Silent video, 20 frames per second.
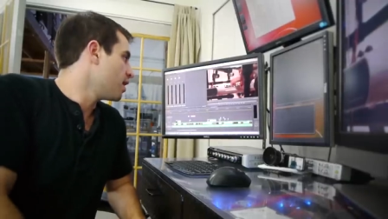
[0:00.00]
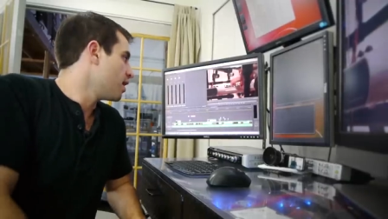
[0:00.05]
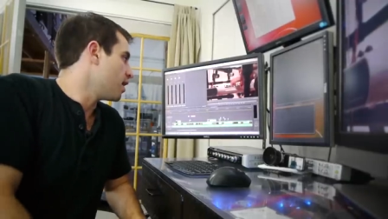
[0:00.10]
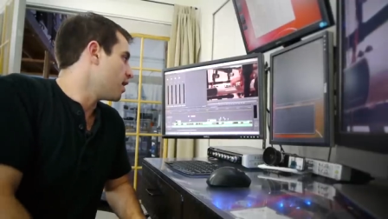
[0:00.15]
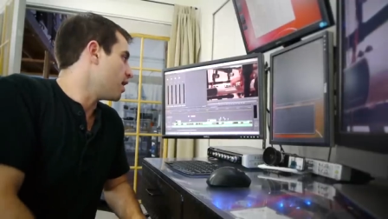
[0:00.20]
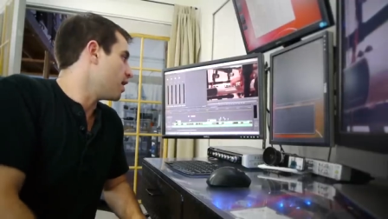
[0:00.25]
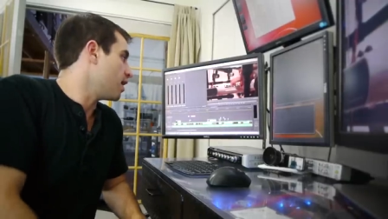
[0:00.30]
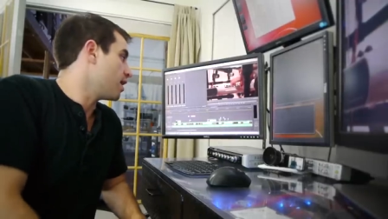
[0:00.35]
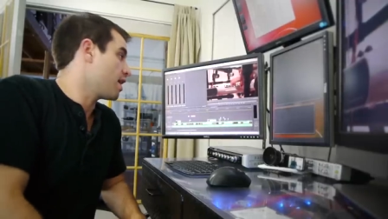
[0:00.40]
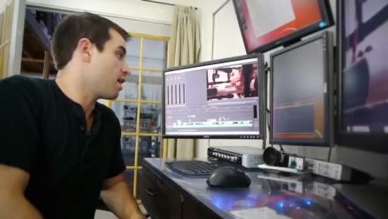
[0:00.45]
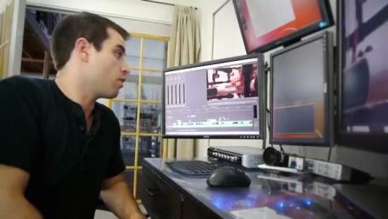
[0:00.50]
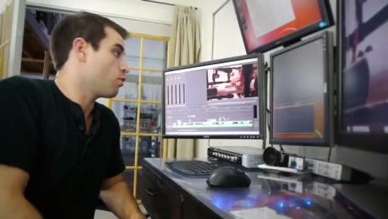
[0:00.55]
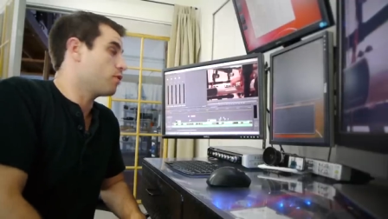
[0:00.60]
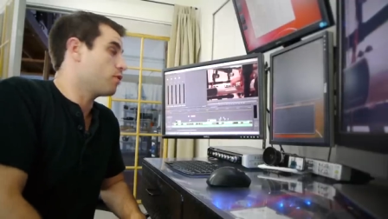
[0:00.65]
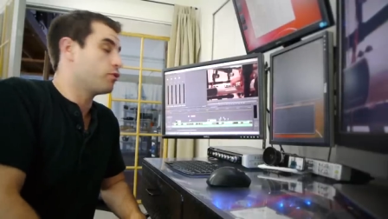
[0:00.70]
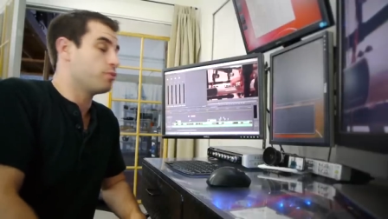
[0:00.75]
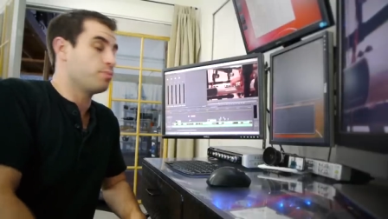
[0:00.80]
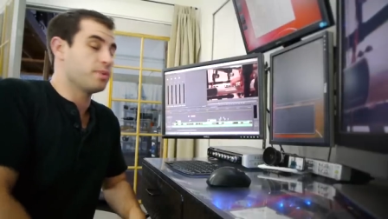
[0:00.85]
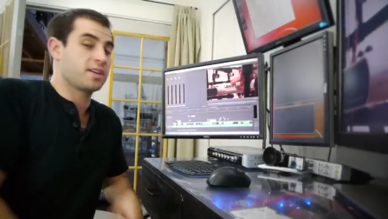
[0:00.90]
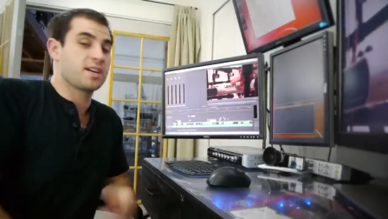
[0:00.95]
Uh,
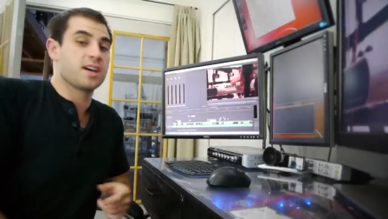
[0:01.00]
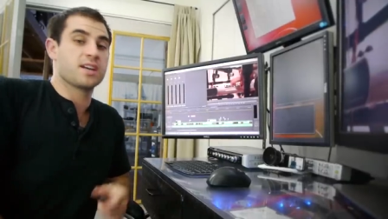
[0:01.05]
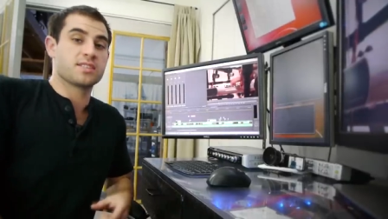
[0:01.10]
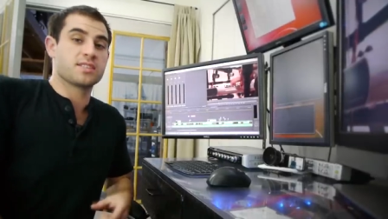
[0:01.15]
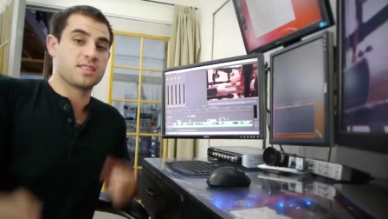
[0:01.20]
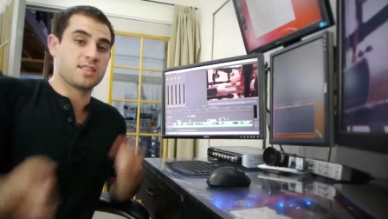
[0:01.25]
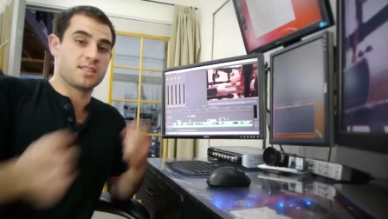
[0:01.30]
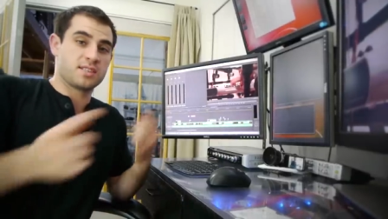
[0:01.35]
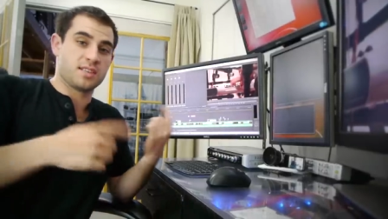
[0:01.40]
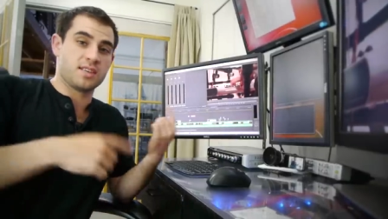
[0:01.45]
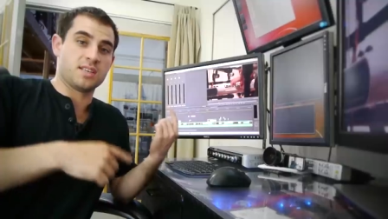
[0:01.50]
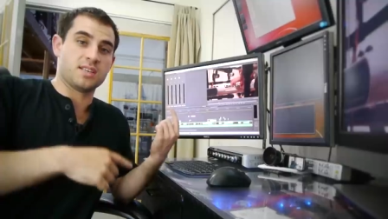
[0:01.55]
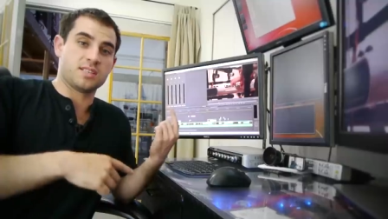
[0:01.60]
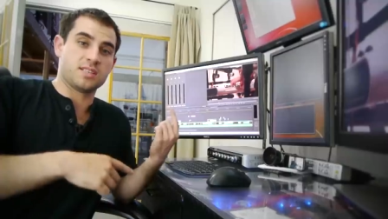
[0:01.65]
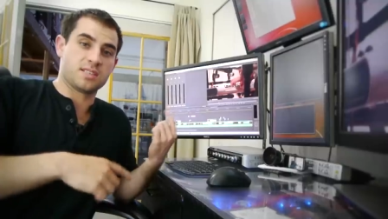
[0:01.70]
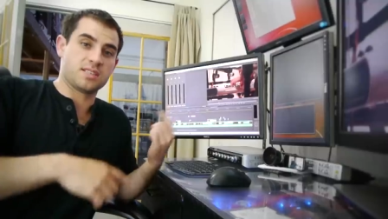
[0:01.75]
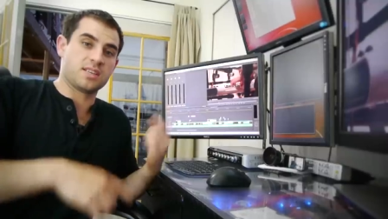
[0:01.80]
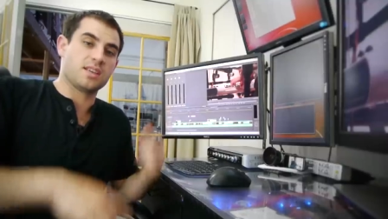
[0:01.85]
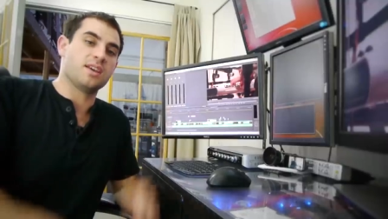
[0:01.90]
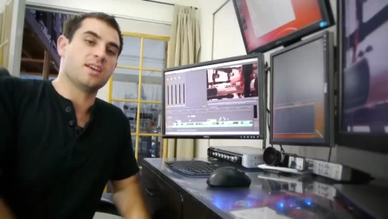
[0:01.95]
however, because this
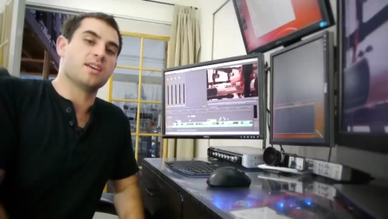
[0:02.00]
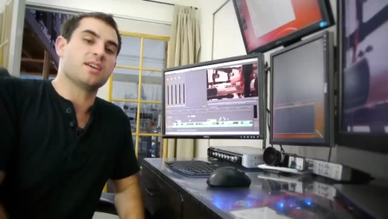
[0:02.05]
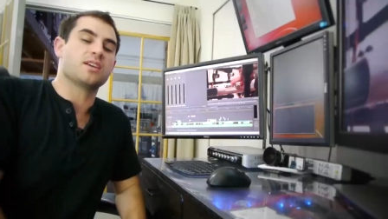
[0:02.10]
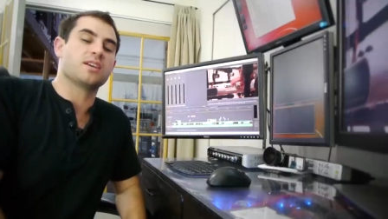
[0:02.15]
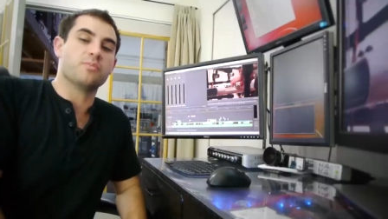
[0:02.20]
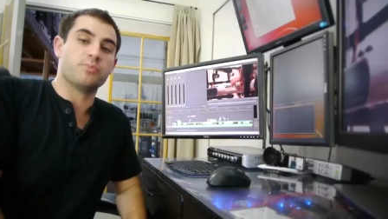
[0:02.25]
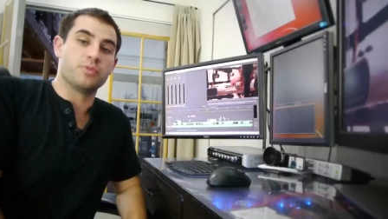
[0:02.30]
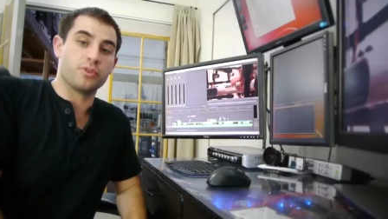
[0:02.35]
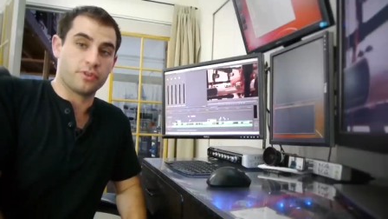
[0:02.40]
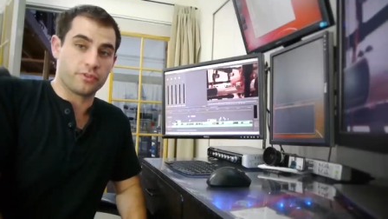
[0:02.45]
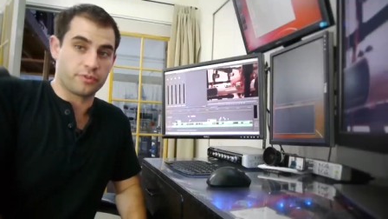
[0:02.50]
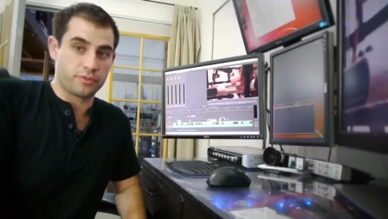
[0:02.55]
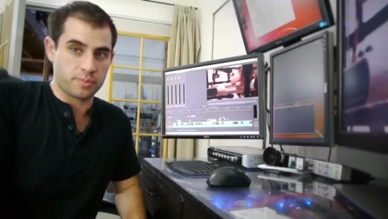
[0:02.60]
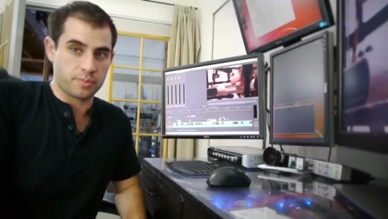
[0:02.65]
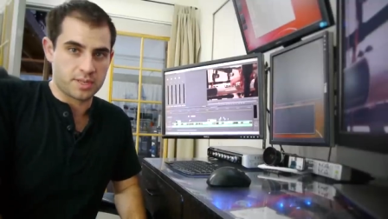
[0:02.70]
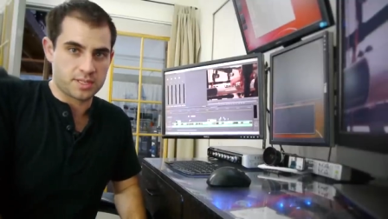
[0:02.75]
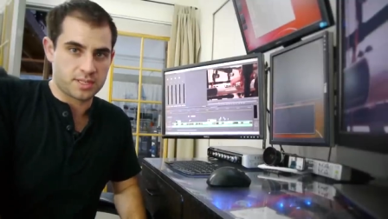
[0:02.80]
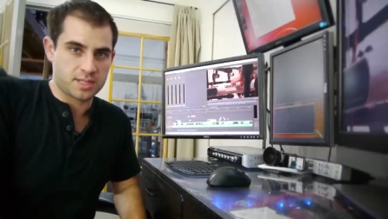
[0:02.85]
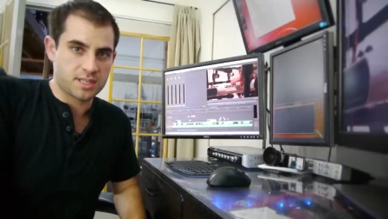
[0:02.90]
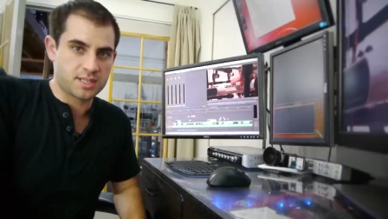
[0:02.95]
is a computer for
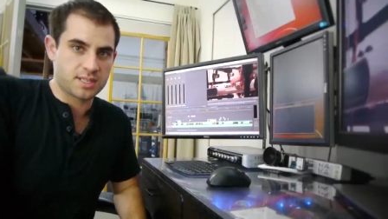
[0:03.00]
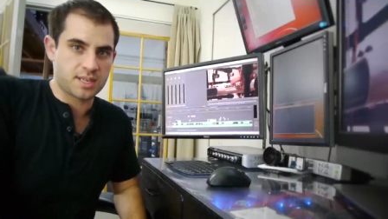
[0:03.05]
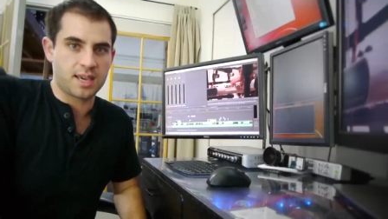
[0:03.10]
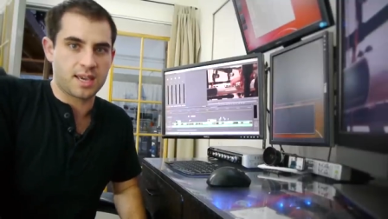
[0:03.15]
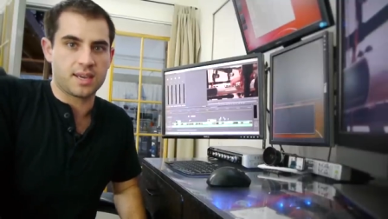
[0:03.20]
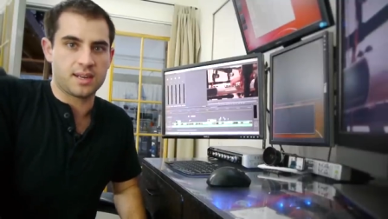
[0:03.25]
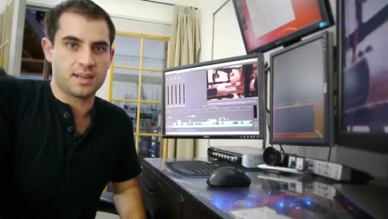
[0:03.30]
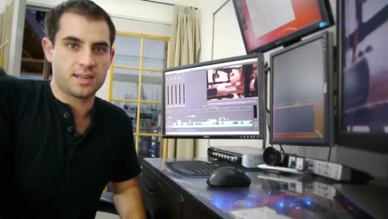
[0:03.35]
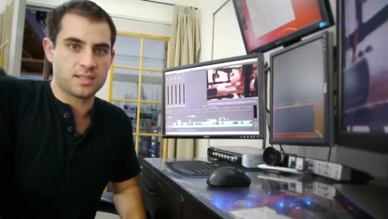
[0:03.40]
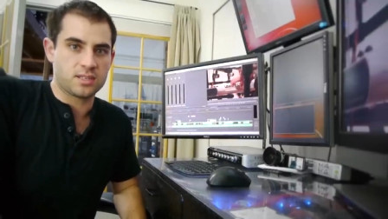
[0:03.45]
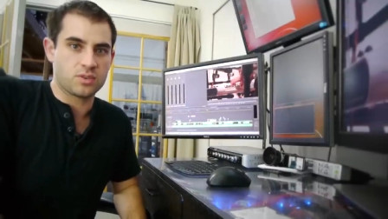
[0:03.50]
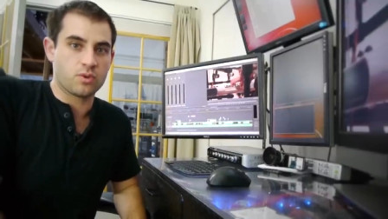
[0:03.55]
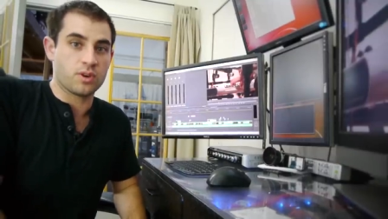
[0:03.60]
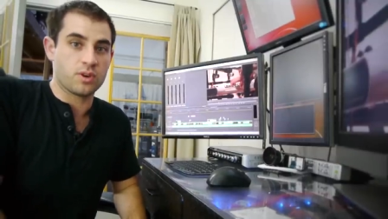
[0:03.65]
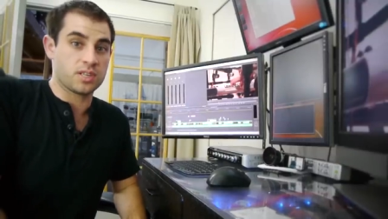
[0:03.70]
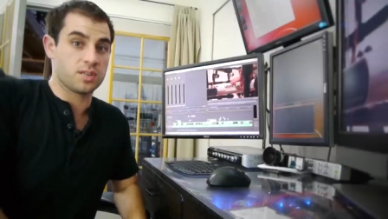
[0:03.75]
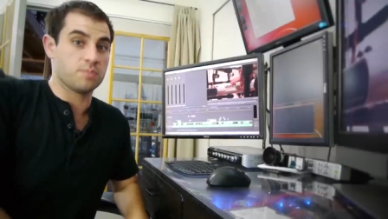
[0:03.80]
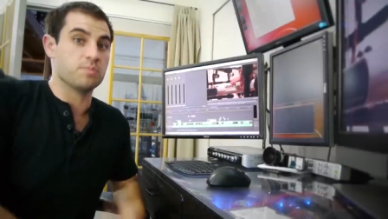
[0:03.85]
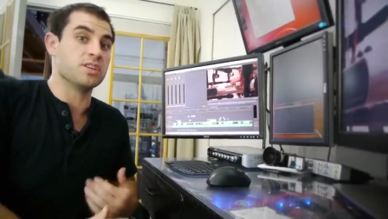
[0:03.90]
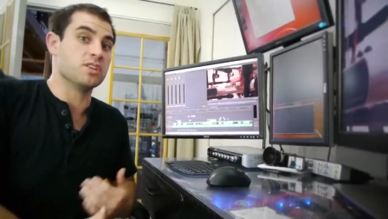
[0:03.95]
business and it's
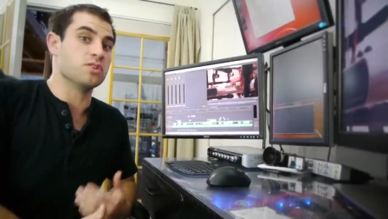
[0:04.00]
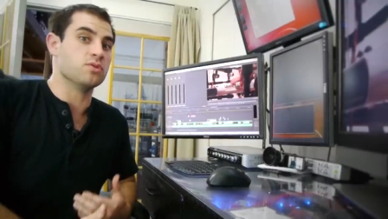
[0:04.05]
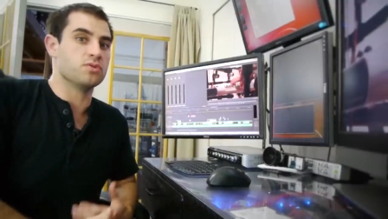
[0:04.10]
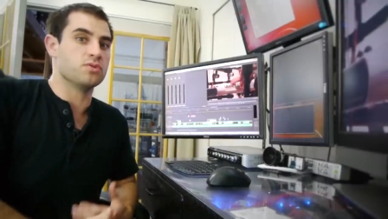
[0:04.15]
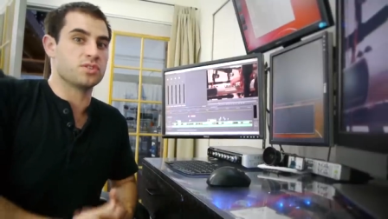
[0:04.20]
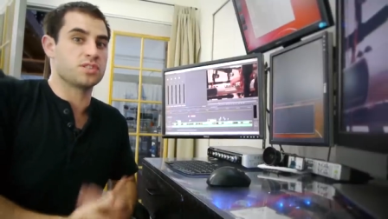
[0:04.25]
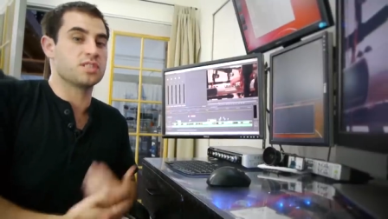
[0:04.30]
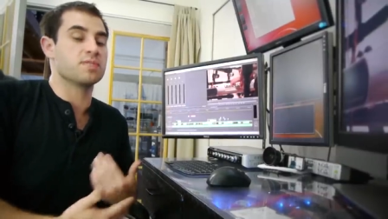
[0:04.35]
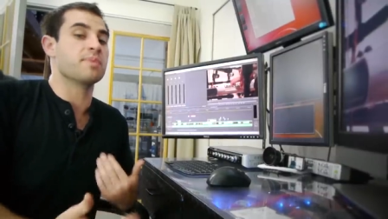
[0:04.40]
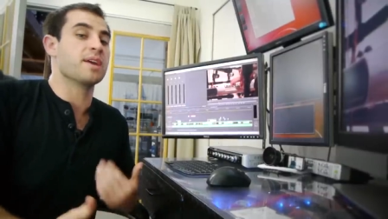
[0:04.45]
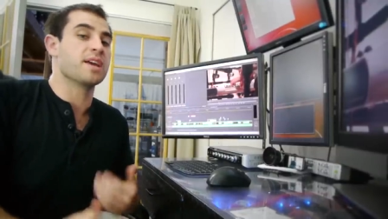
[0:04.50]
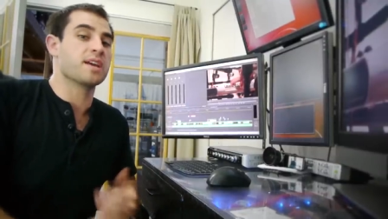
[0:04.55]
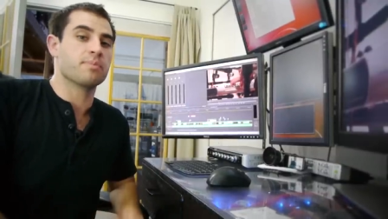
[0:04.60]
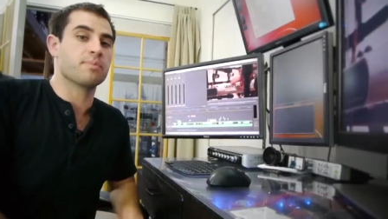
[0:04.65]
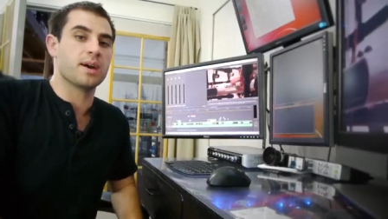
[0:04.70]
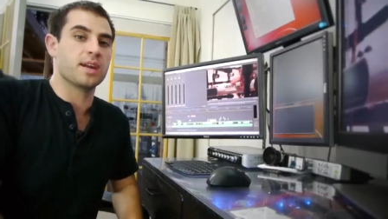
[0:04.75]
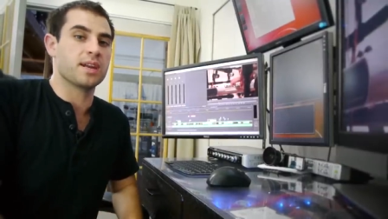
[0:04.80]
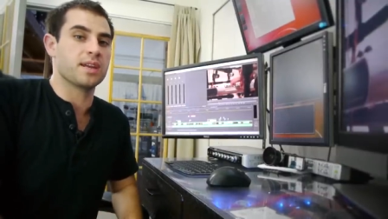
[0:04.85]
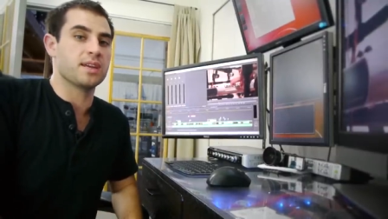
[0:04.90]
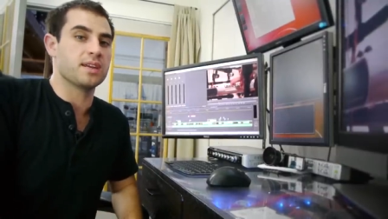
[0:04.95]
going to be used to make
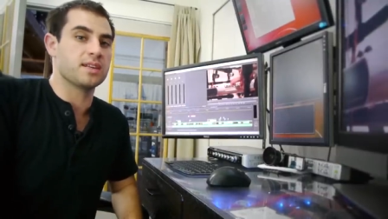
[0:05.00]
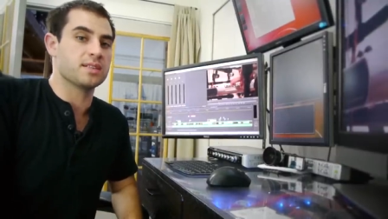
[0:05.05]
money,